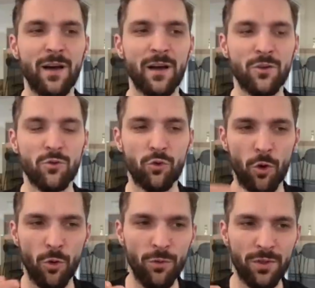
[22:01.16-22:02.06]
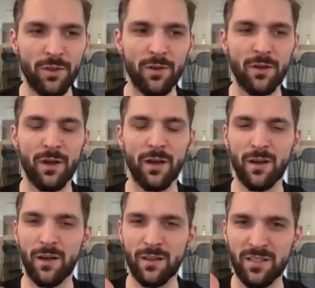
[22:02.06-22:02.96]
a growth,
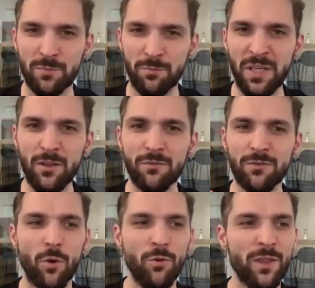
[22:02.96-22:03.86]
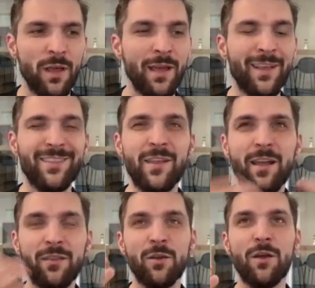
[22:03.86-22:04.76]
a speed of growth
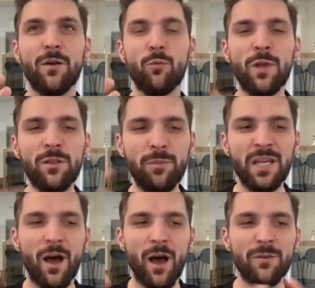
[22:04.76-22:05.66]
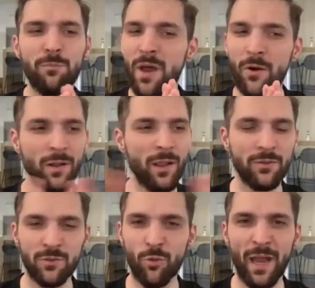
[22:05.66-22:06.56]
that will be unparalleled to
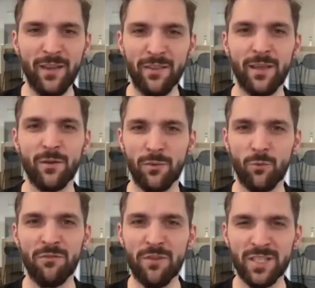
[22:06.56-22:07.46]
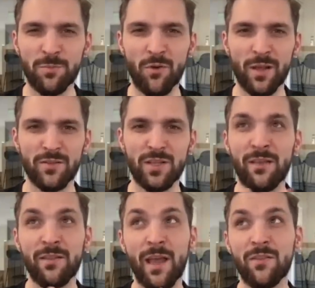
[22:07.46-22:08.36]
anything we've experienced.
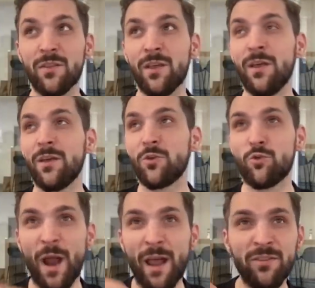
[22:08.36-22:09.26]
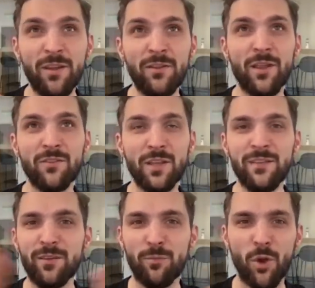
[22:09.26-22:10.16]
And granted that in
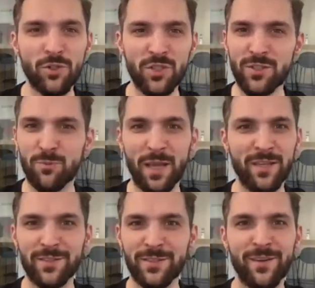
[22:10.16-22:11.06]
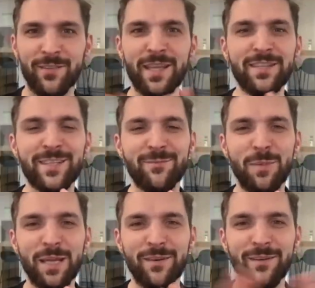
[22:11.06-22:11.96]
the blockchain space, things have
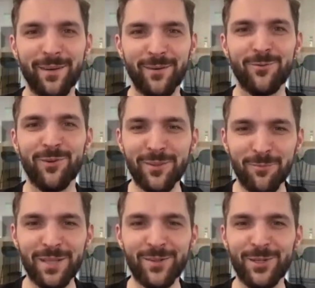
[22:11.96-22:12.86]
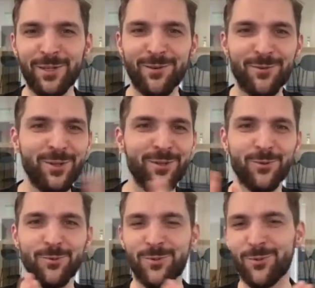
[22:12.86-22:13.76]
been fundamentally different
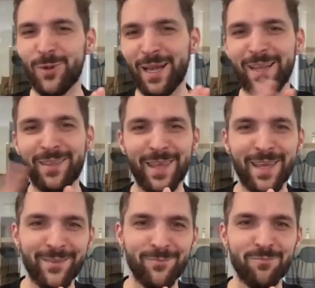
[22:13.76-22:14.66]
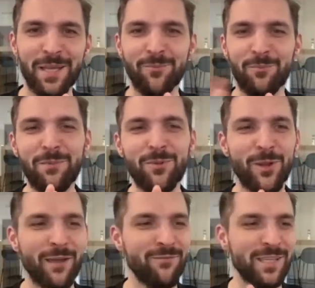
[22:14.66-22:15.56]
to anything people
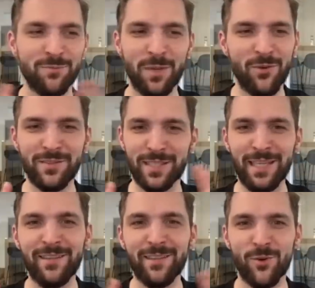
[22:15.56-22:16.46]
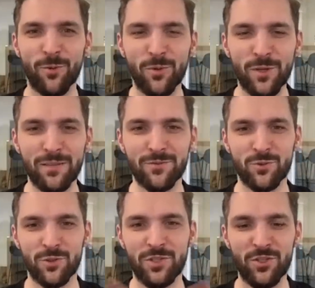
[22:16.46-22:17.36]
have experienced in the normal and
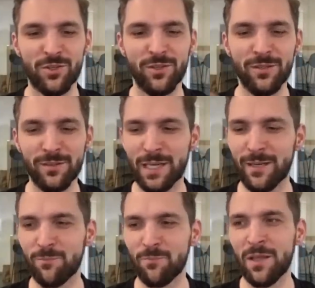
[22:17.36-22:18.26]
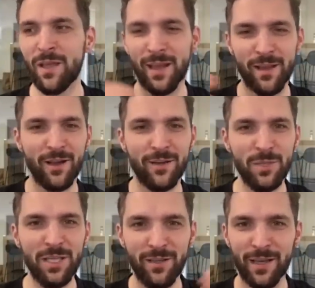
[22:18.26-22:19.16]
traditional
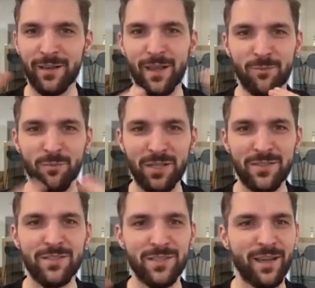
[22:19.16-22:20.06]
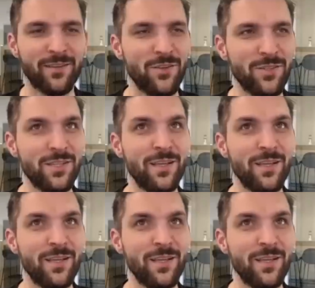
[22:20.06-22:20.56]
economy and business sectors.